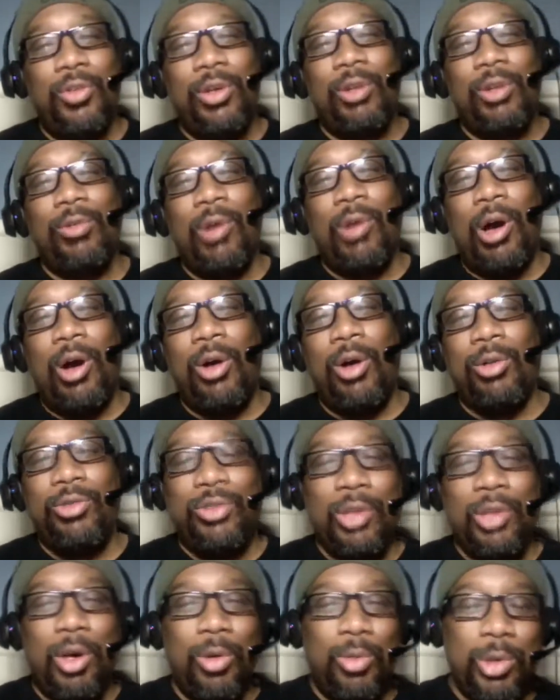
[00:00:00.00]
Rome.
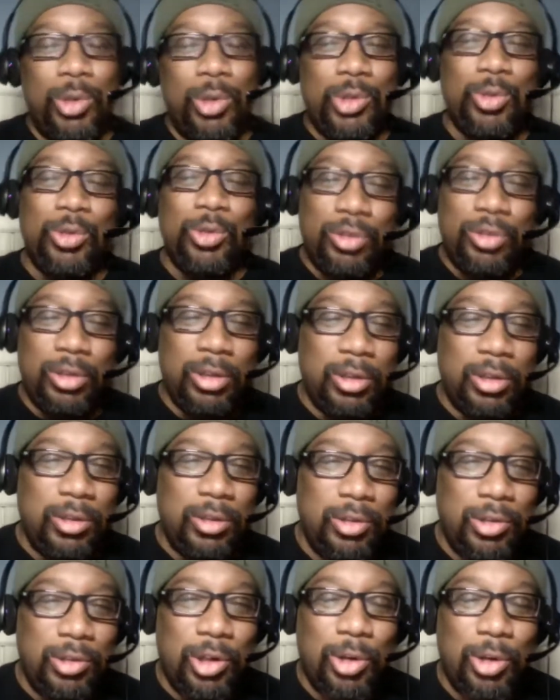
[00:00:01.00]
So which was the
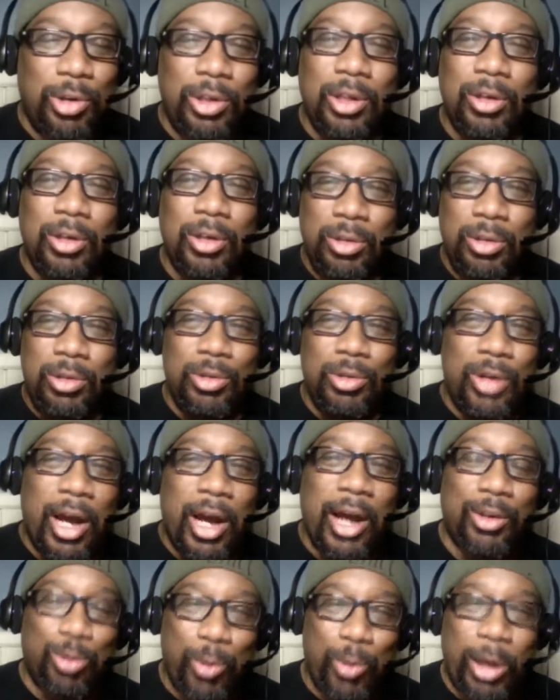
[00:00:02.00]
you
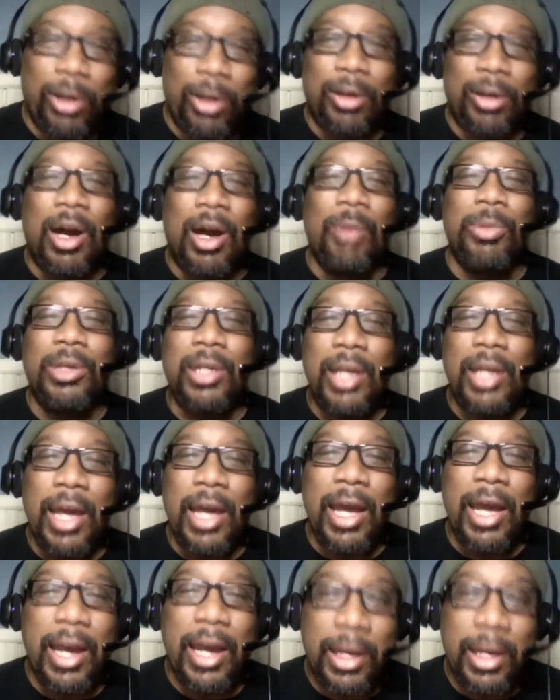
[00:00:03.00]
guys record company
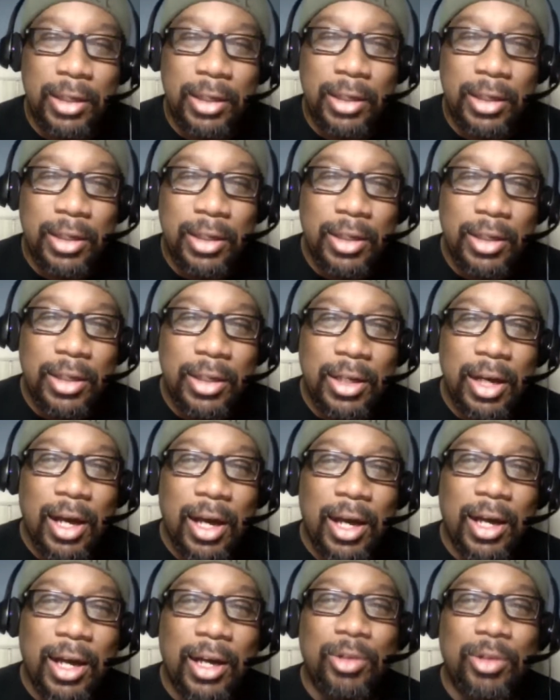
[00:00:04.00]
head,
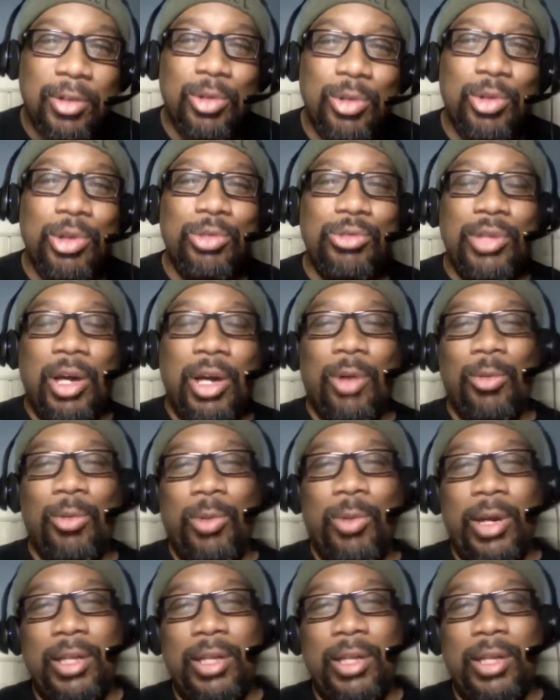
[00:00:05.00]
who you dealt with